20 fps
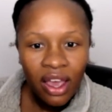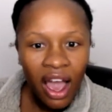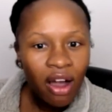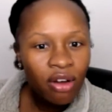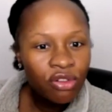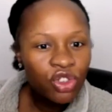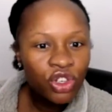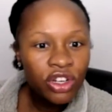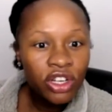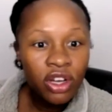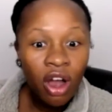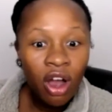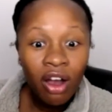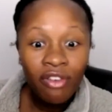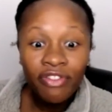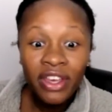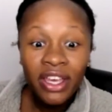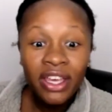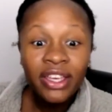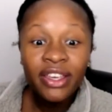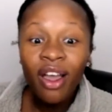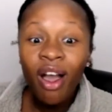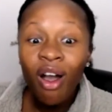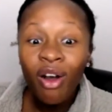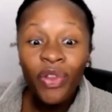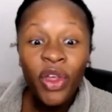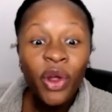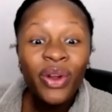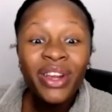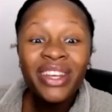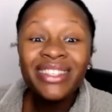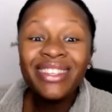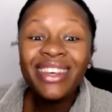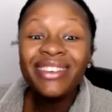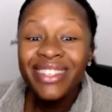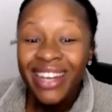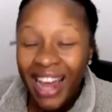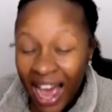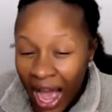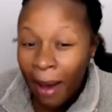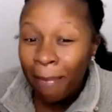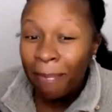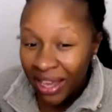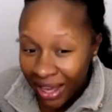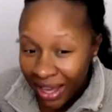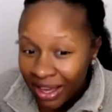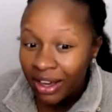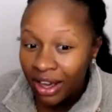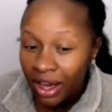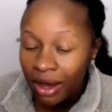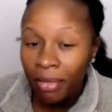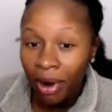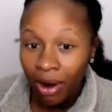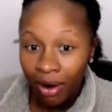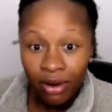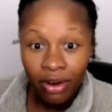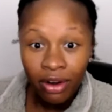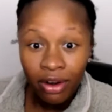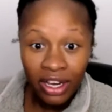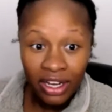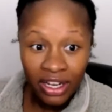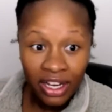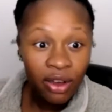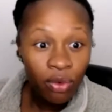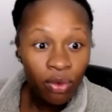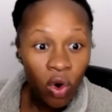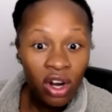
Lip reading: I don't drink coffee. Y'all, there is a top income earner and it